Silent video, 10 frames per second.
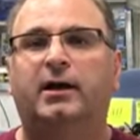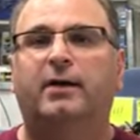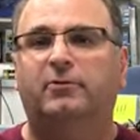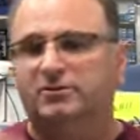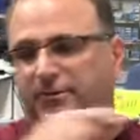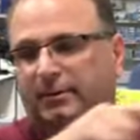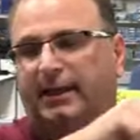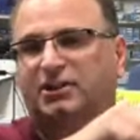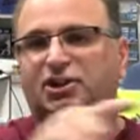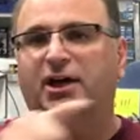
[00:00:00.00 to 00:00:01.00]
It was like
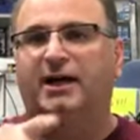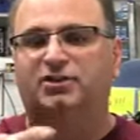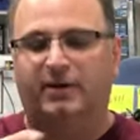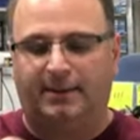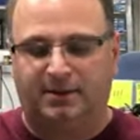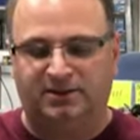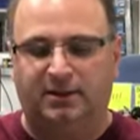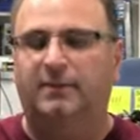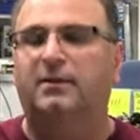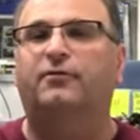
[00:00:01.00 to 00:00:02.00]
a shot trap because
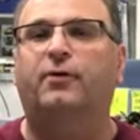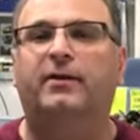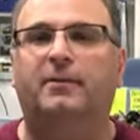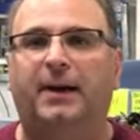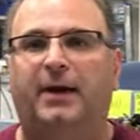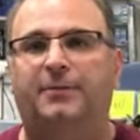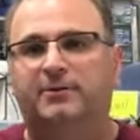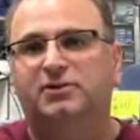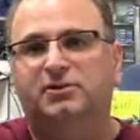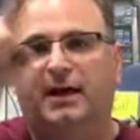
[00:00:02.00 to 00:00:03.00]
the front of the
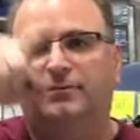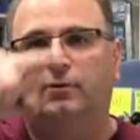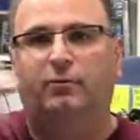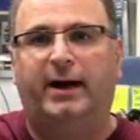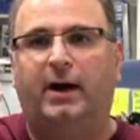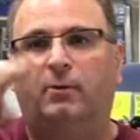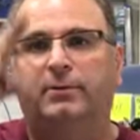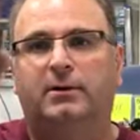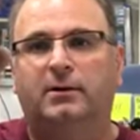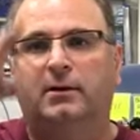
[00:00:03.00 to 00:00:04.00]
Panthers used to have the
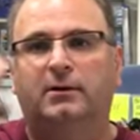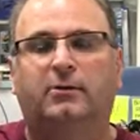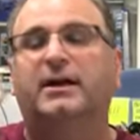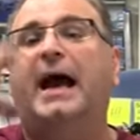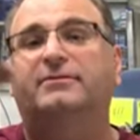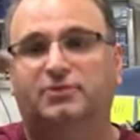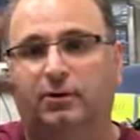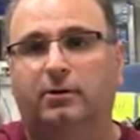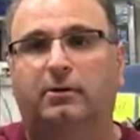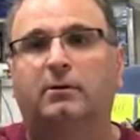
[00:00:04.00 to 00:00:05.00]
round or half
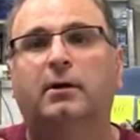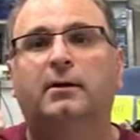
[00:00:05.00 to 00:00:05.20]
circle